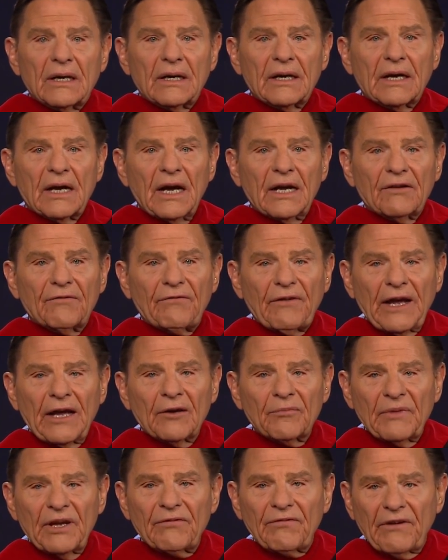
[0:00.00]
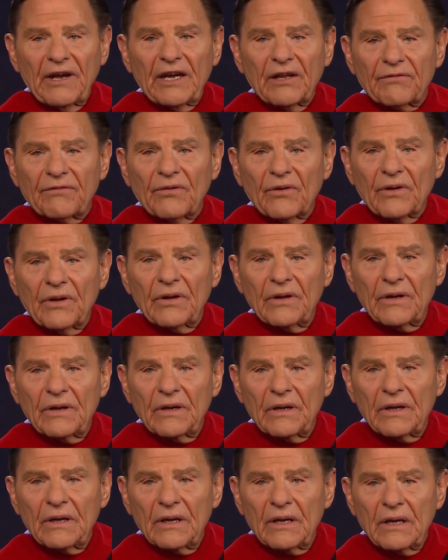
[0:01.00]
God found me faithful.
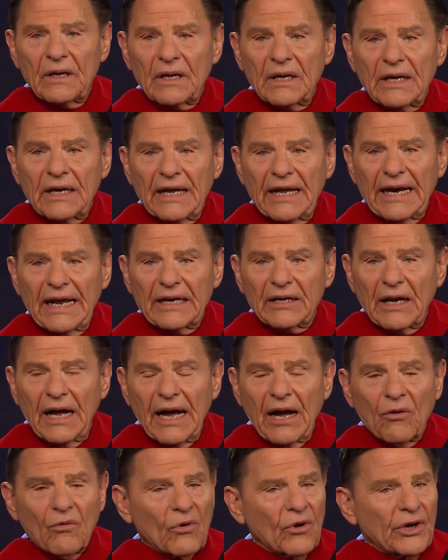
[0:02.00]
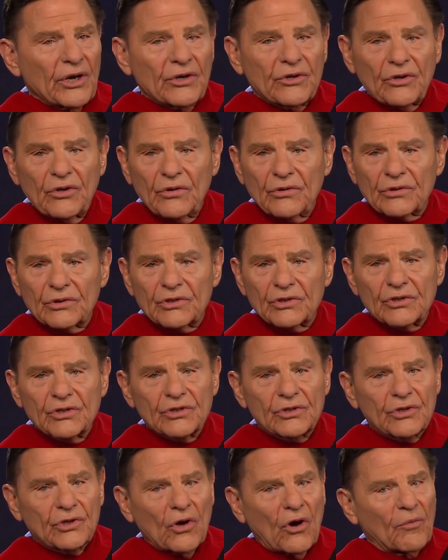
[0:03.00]
And I wanted to
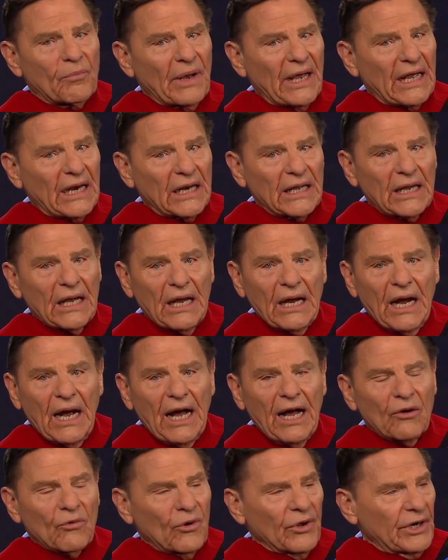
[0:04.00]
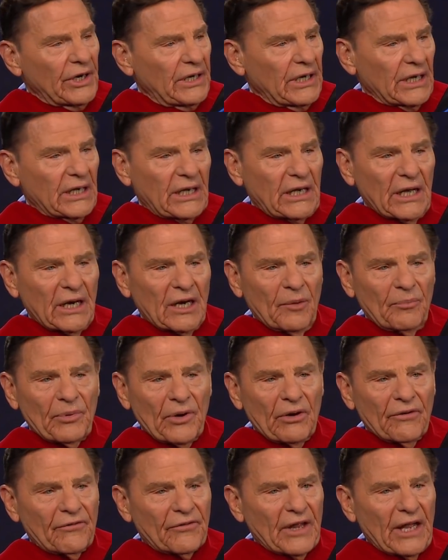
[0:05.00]
so badly. I wanted to get up
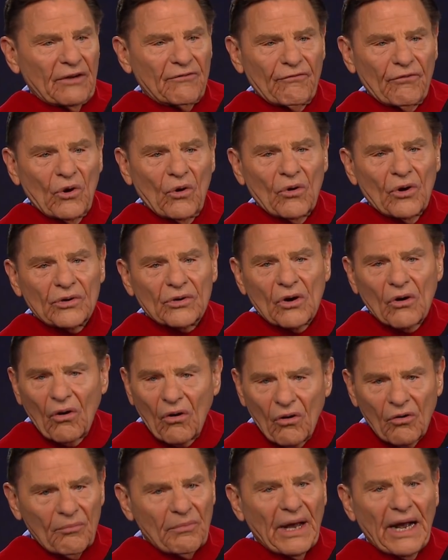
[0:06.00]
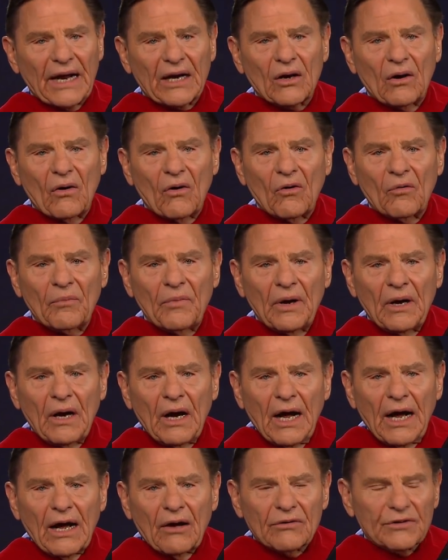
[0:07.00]
off that floor and go on back home.
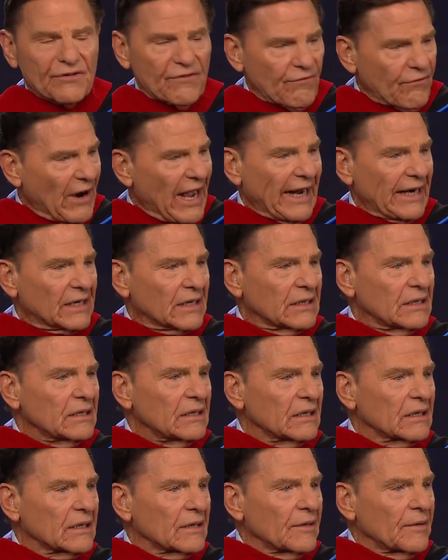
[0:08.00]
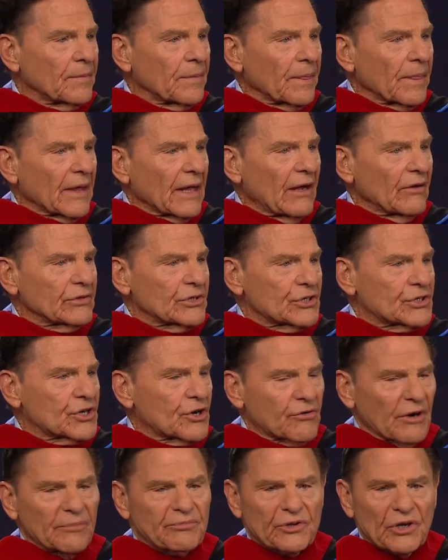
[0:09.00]
I was frightened. I was
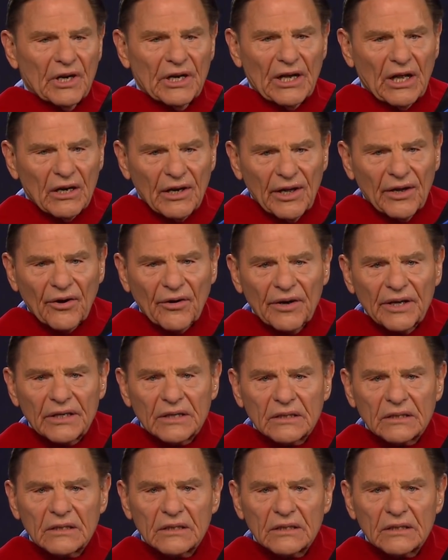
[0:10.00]
scripturally illiterate.